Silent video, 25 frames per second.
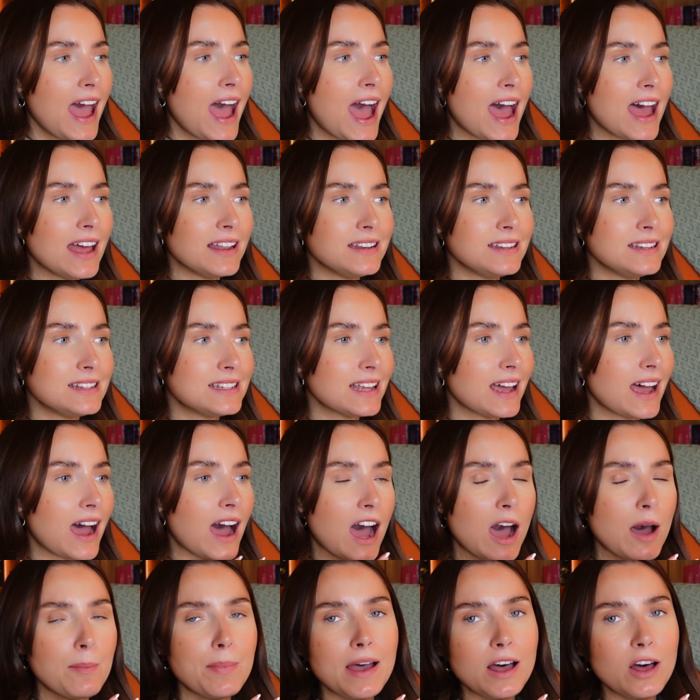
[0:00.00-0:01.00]
And
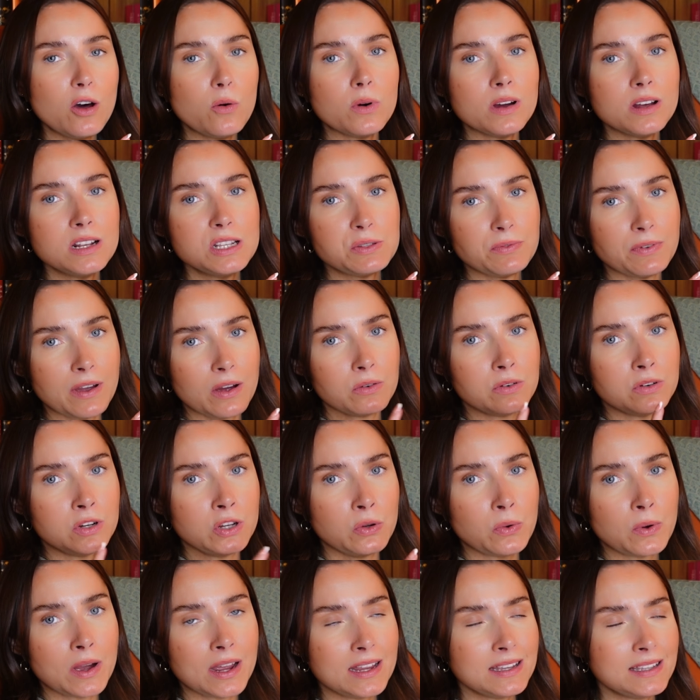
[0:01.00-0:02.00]
Harper L. Woods found
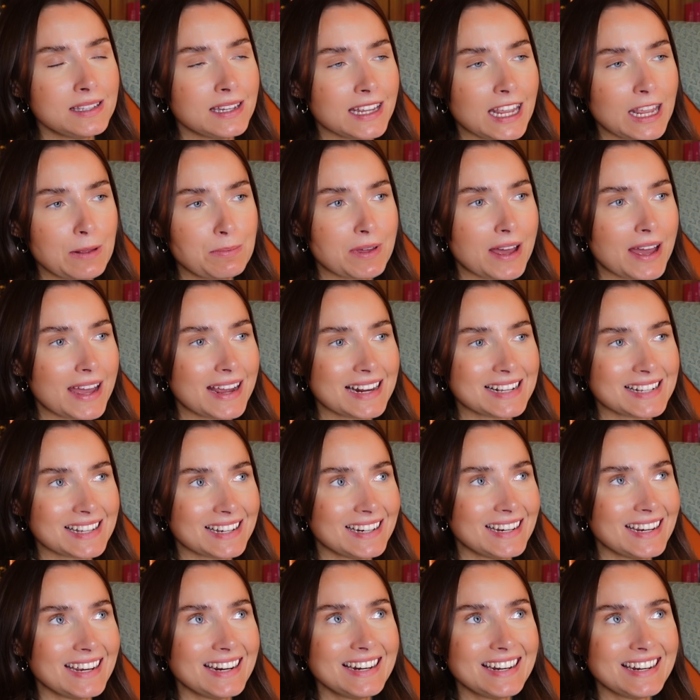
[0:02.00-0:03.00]
new ways to keep that
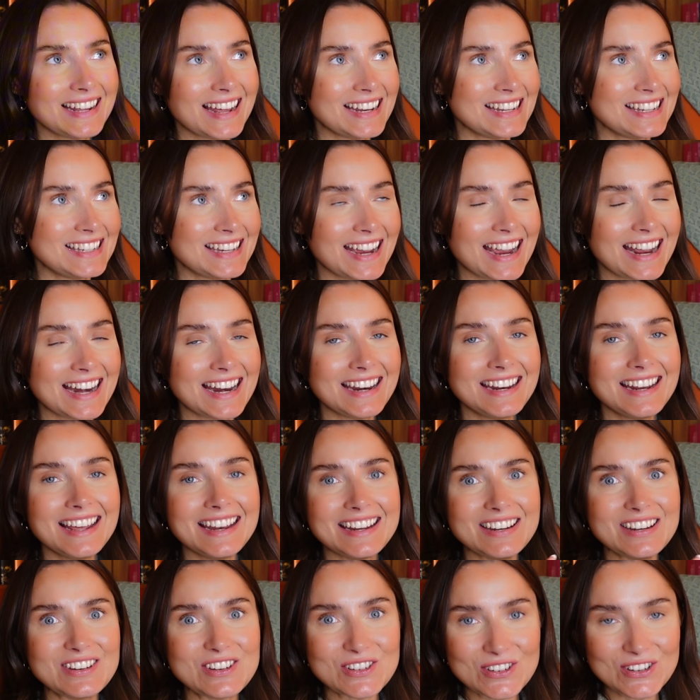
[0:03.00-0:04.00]
exciting and entertaining and
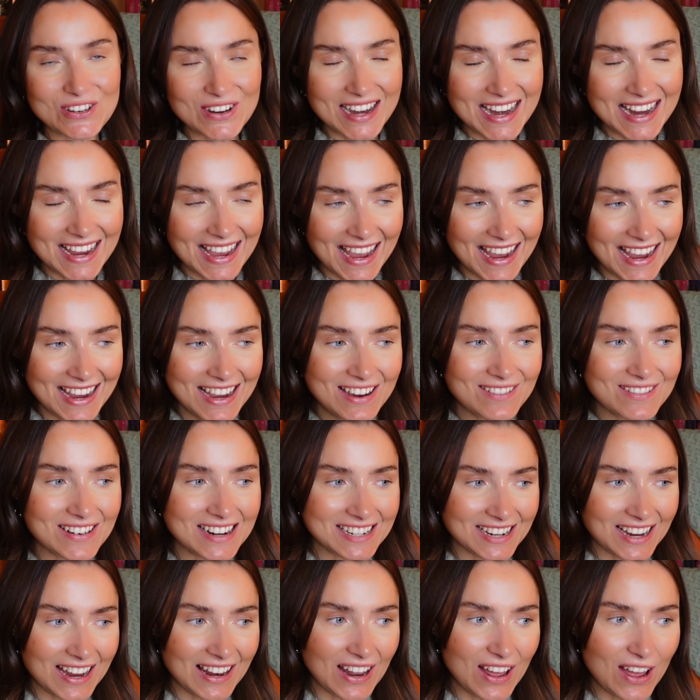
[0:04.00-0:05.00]
intriguing,
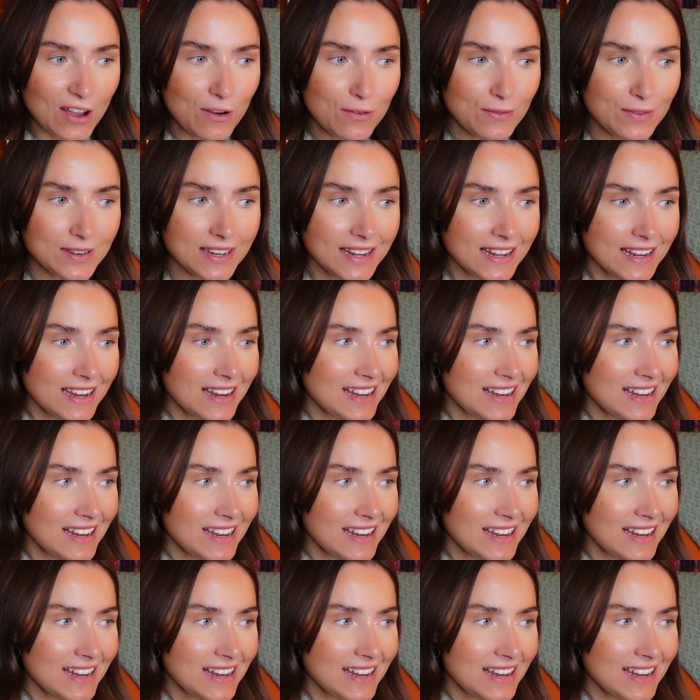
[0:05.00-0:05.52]
which I loved.